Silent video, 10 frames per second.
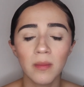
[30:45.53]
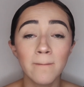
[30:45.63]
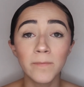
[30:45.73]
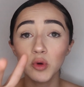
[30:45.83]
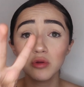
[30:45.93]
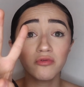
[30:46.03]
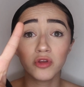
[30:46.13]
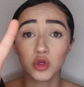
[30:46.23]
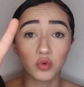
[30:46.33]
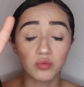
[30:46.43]
Both of
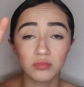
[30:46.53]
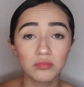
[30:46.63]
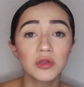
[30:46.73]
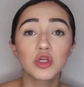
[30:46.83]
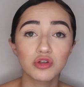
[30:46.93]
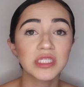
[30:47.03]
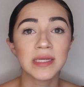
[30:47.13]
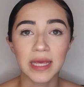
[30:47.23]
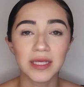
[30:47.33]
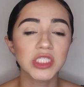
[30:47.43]
you little
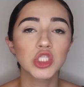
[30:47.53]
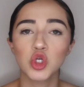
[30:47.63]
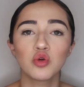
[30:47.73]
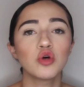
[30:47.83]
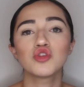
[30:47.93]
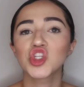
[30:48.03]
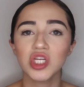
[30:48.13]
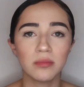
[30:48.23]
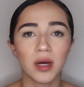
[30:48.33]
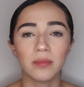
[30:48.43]
snakes don't know
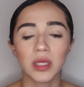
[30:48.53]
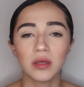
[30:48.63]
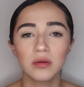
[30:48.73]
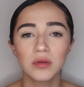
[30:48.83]
shit about me.